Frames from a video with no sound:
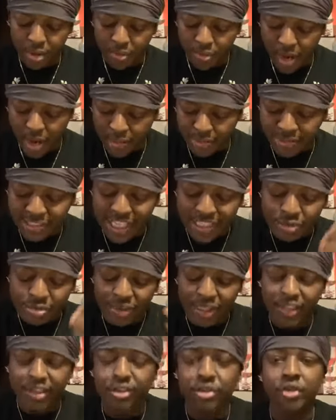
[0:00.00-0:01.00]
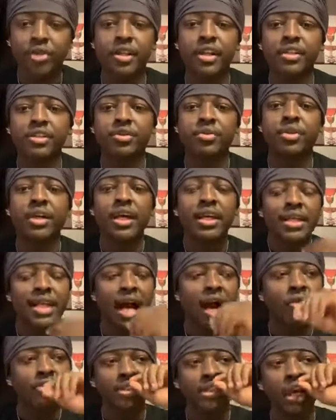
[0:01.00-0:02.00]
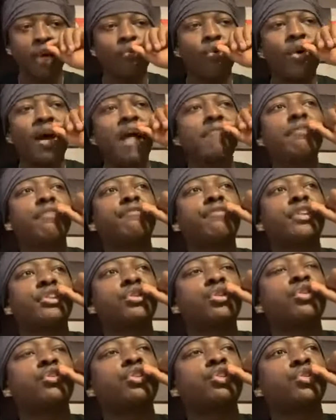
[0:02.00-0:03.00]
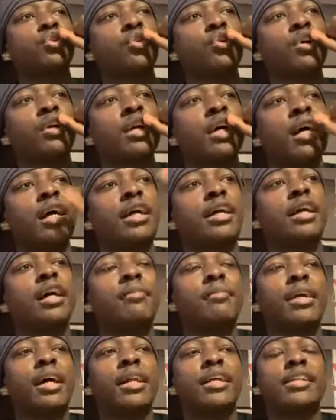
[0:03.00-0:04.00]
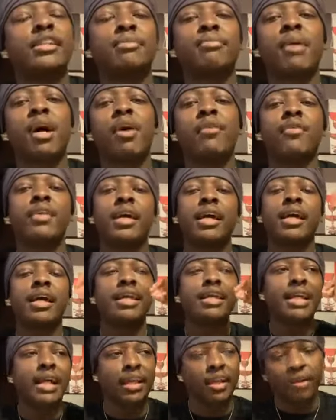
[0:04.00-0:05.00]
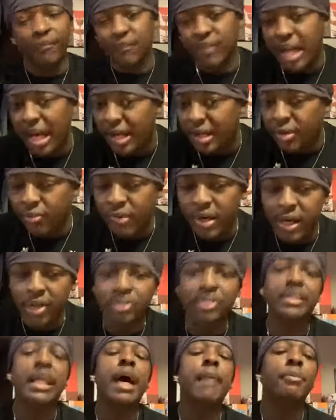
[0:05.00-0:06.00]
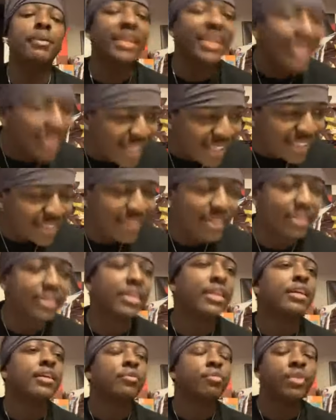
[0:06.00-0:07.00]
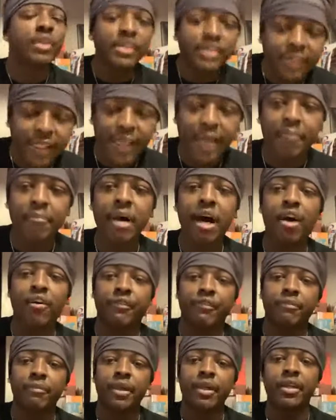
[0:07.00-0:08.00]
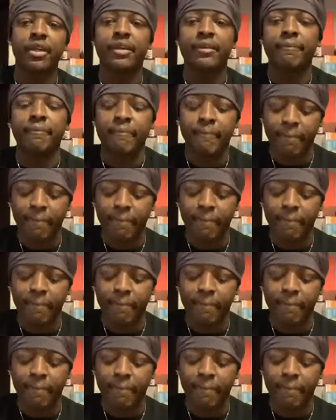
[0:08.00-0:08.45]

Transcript: Right? So that's what that's going into. Yahawashi won't have a physical sword coming out of his mouth, and he kind of flying around, stabbing the nations with his damn mouth, man.